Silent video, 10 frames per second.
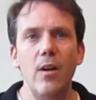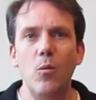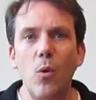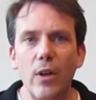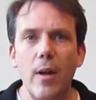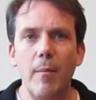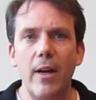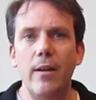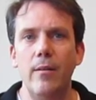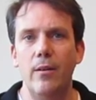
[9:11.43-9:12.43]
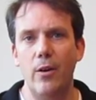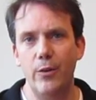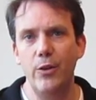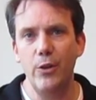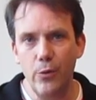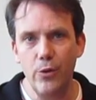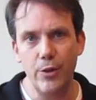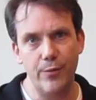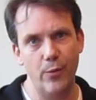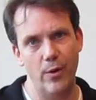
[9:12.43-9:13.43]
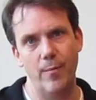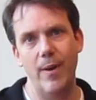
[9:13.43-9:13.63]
what am I going to use it for?